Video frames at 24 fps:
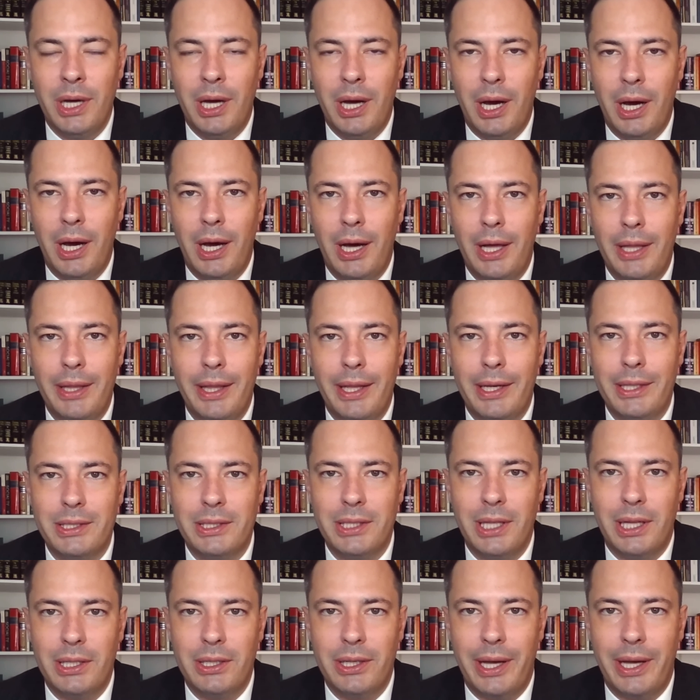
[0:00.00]
that is
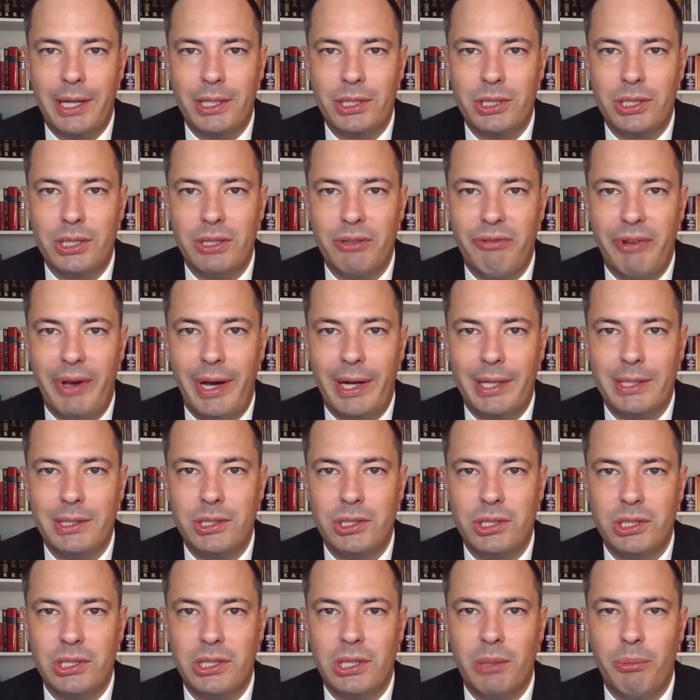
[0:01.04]
not actually, in fact,
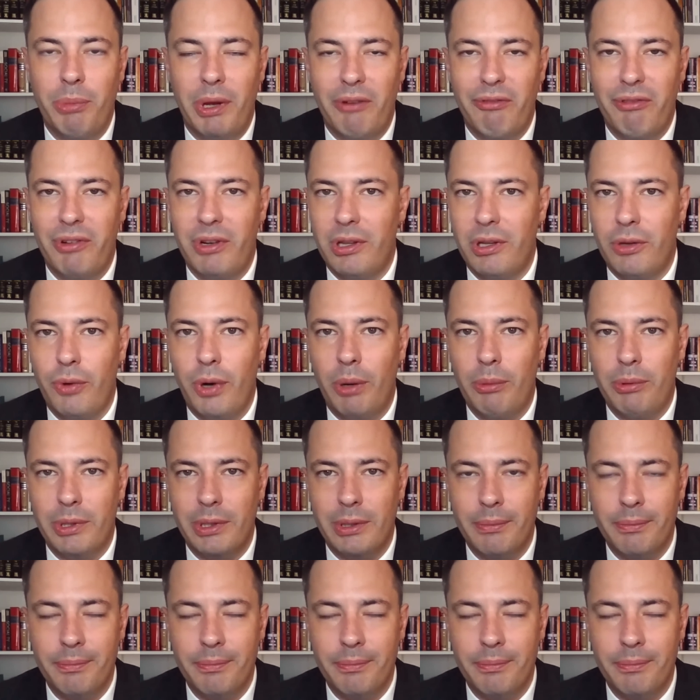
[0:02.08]
just the benefit of the Kremlin.